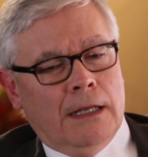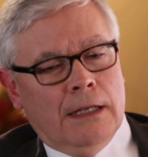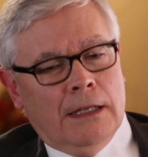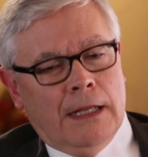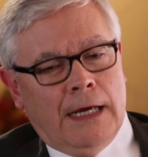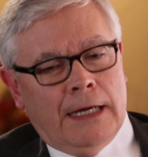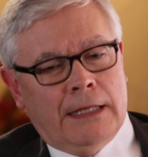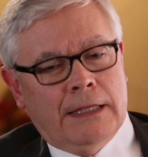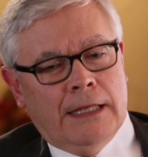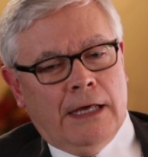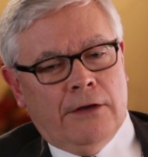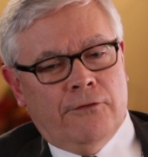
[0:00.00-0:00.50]

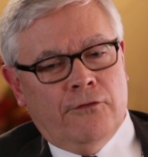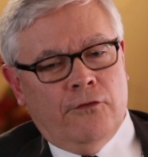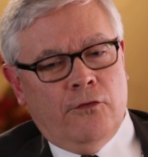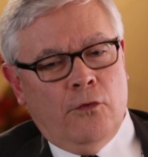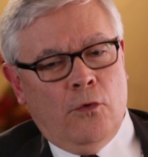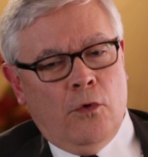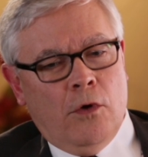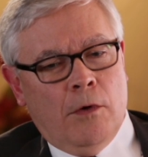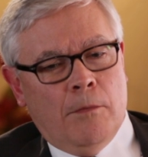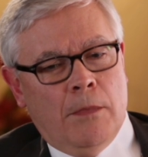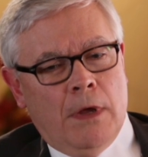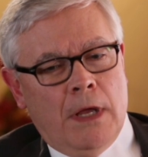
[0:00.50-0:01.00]
like that
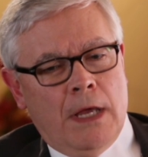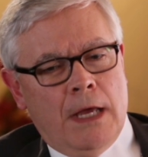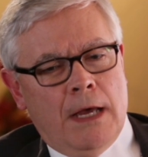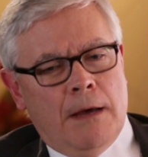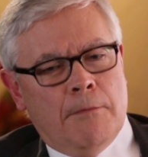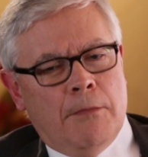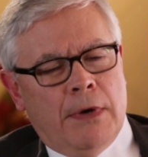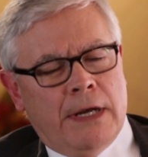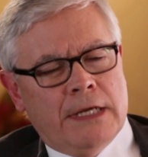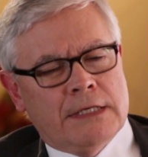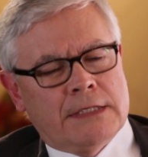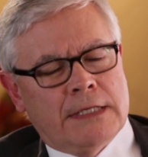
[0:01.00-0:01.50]
form.
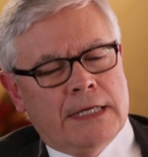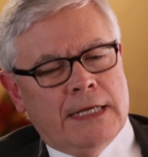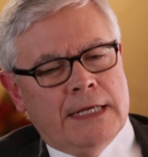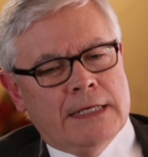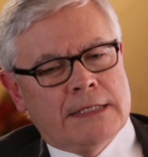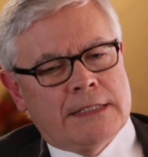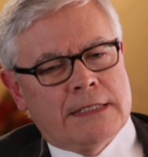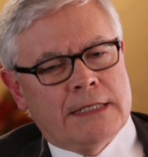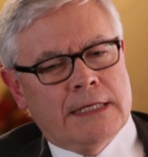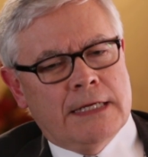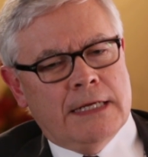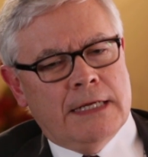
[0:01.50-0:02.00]
But
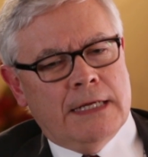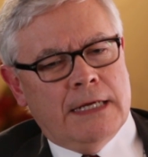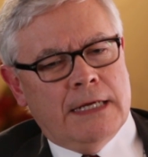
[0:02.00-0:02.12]
is